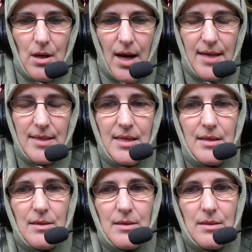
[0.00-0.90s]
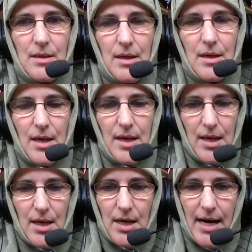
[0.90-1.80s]
ideas.
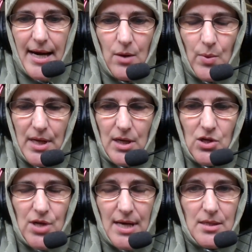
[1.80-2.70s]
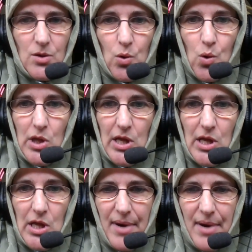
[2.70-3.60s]
We can trace it all the way
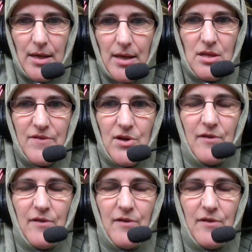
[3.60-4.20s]
back to the very